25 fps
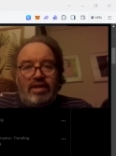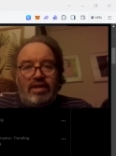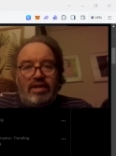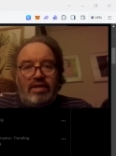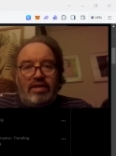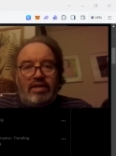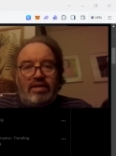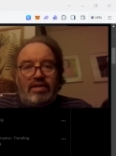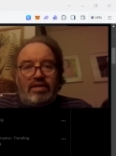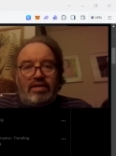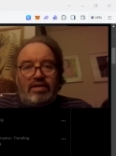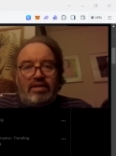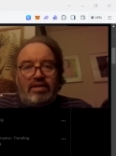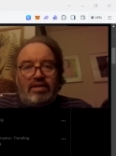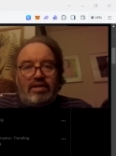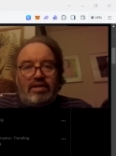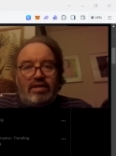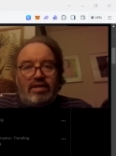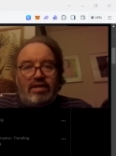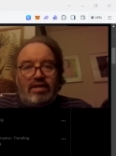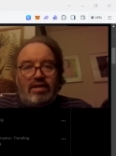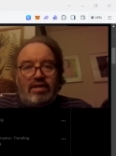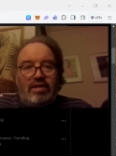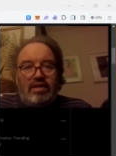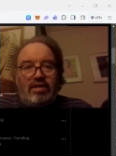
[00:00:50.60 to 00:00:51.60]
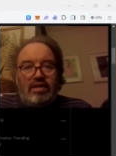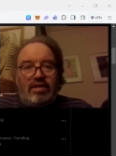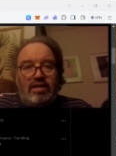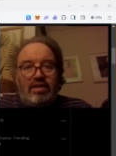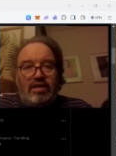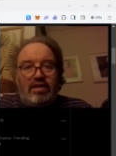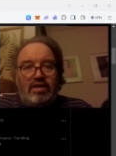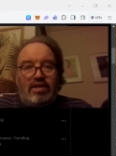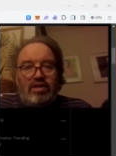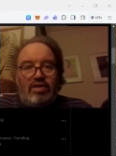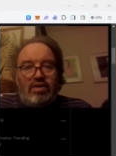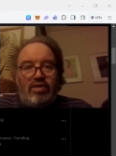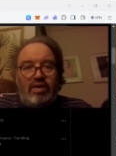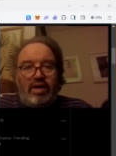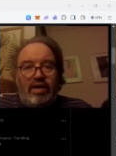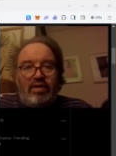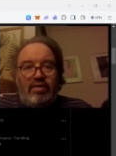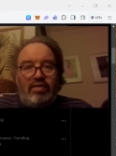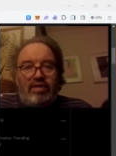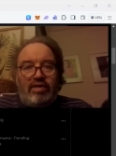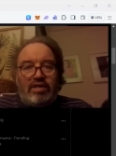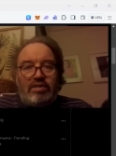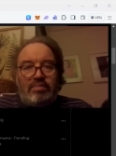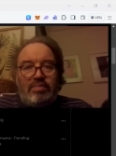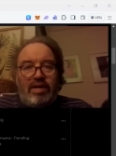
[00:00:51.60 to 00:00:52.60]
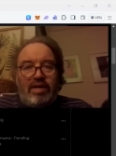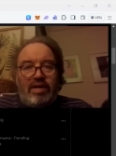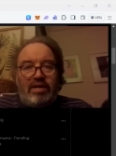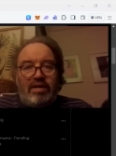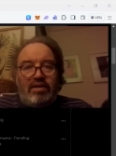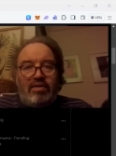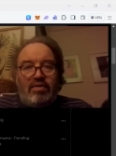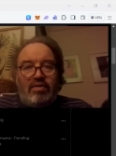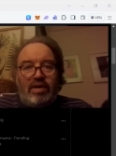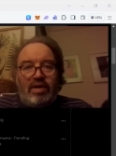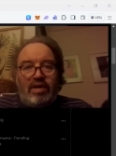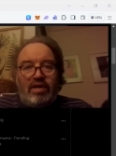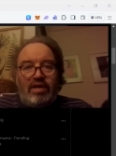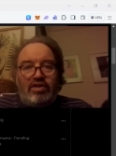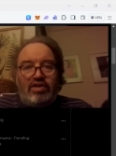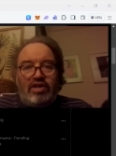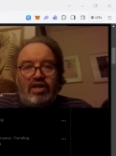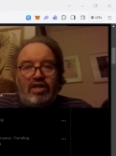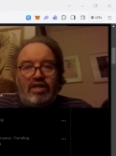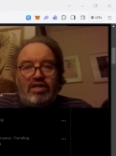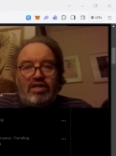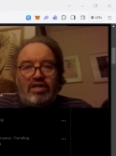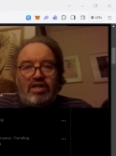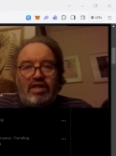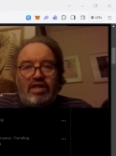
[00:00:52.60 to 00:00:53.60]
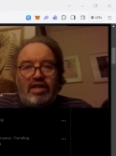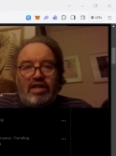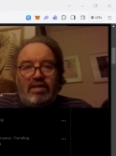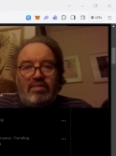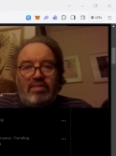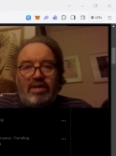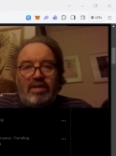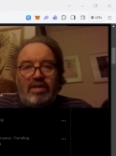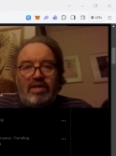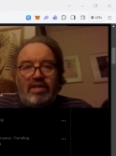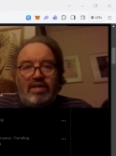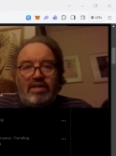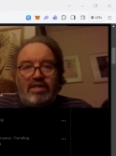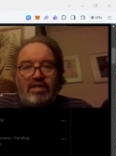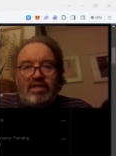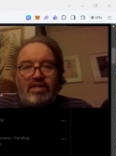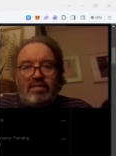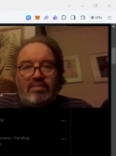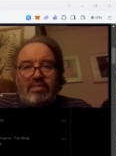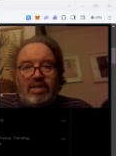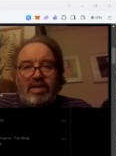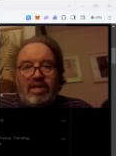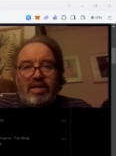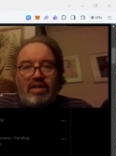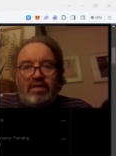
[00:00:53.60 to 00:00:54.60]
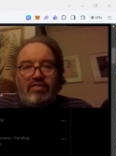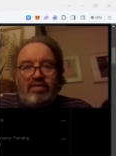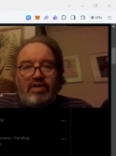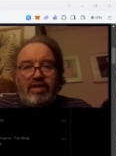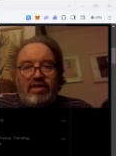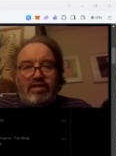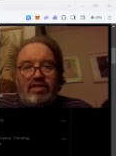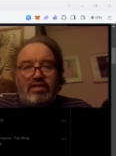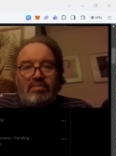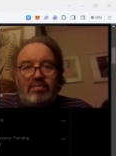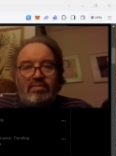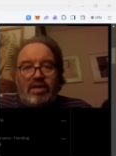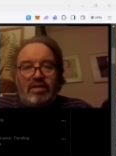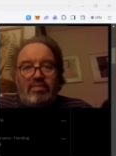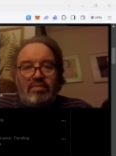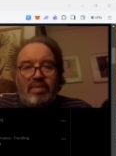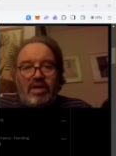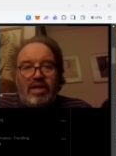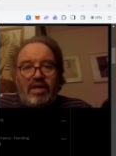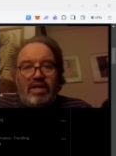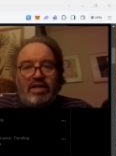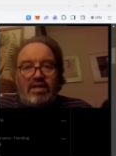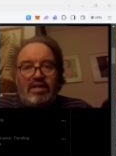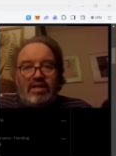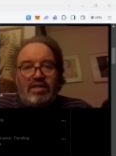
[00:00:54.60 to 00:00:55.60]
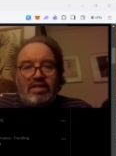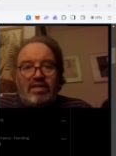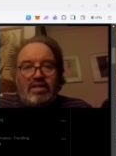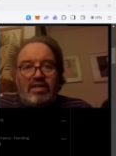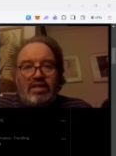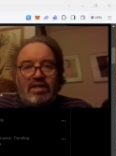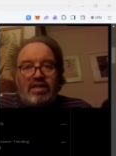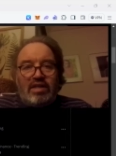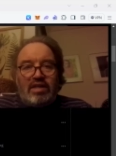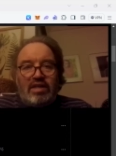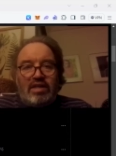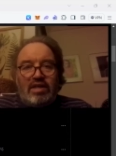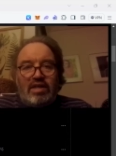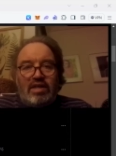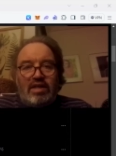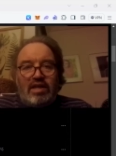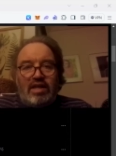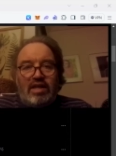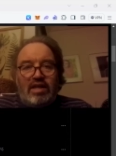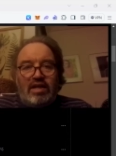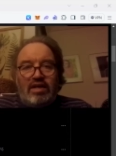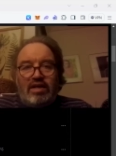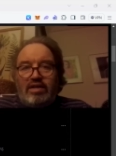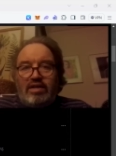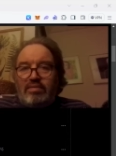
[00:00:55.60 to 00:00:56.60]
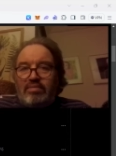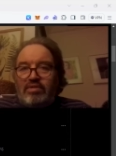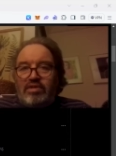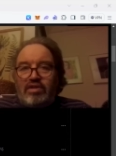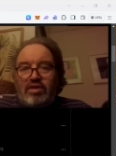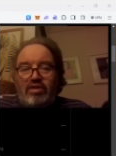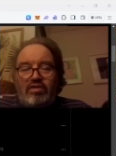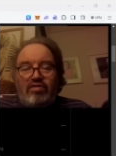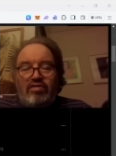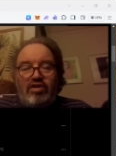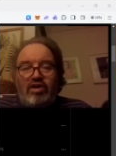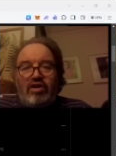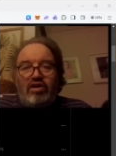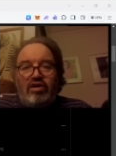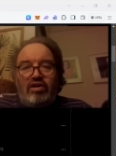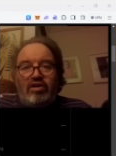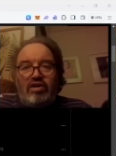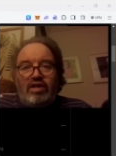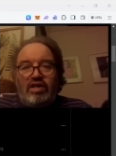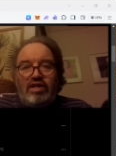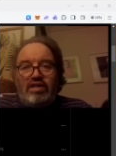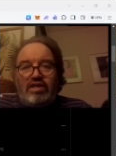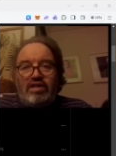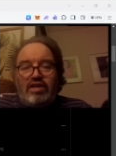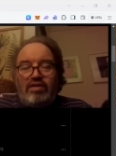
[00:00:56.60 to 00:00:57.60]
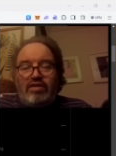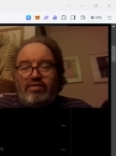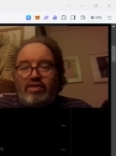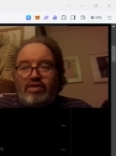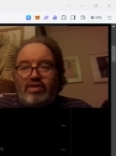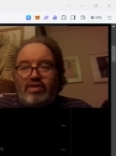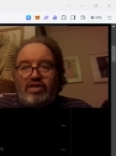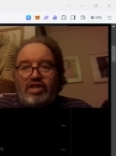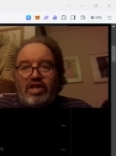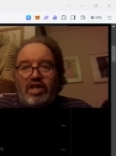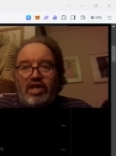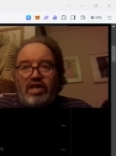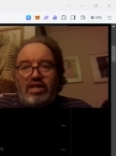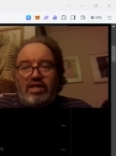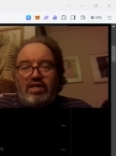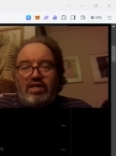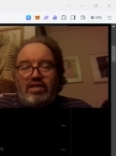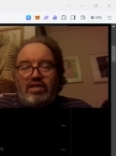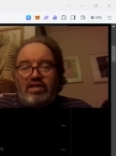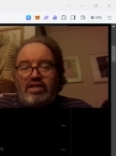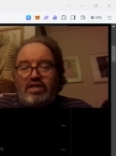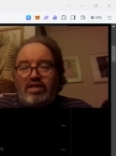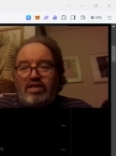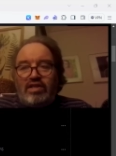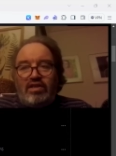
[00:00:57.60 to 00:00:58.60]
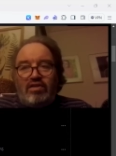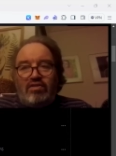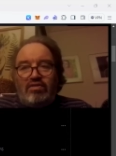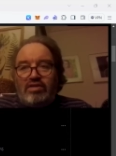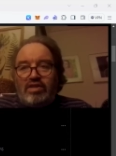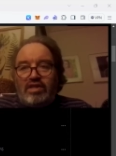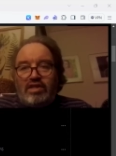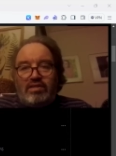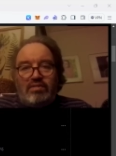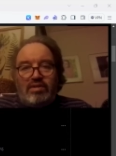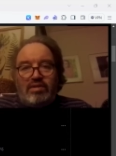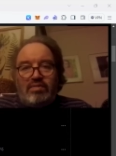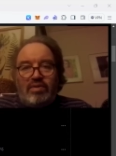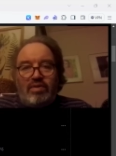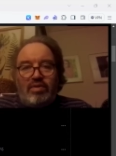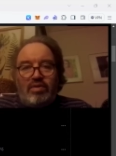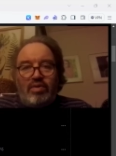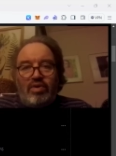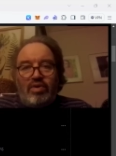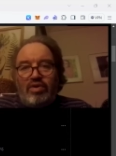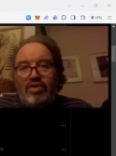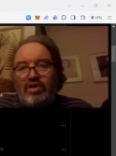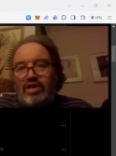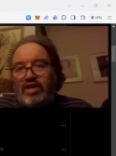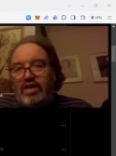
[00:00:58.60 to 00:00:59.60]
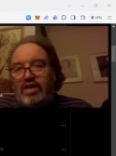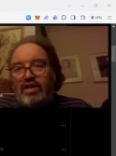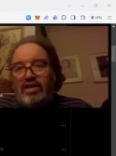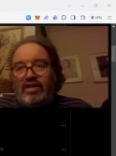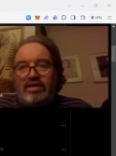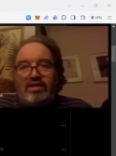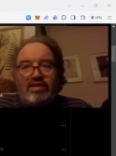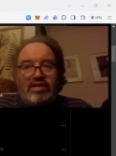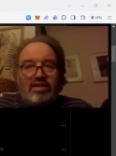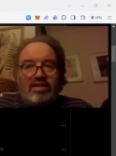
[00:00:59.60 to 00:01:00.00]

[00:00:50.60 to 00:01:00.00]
yeah. So I expect that when I tried to claim, I didn't send me anything to my base. Um, so you've got all these different chains, and they don't seem to be working